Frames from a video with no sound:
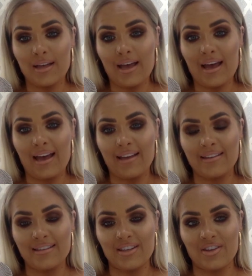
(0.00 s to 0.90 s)

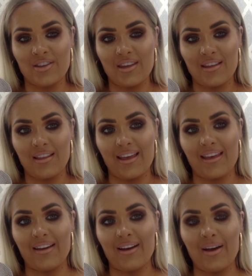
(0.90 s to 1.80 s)
And she,
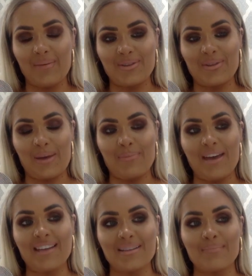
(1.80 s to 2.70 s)
like, I'm still that
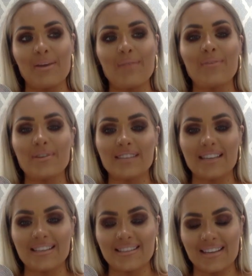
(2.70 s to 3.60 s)
person, but it feels
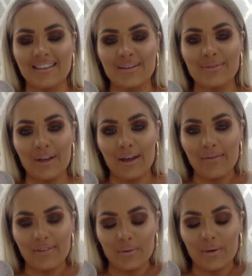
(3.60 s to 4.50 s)
like another
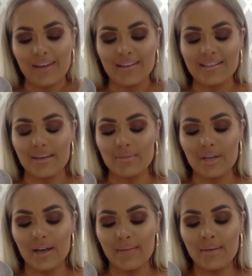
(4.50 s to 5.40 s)
life in a way at the same
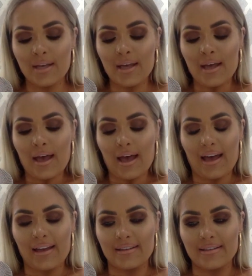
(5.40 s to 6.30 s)
time.
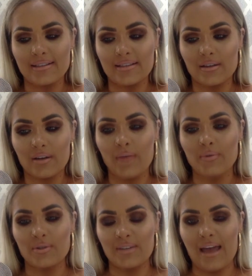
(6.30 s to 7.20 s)
And I was
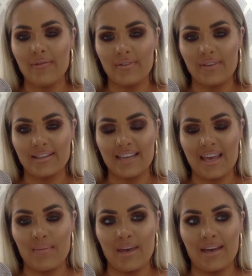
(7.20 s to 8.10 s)
doing everything to
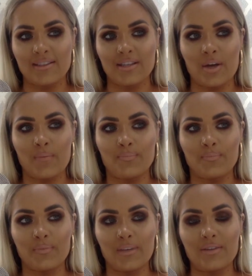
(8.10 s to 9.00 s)
keep here. So
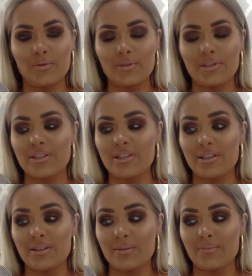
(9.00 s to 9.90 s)
in order
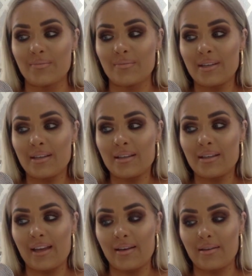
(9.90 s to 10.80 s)
to like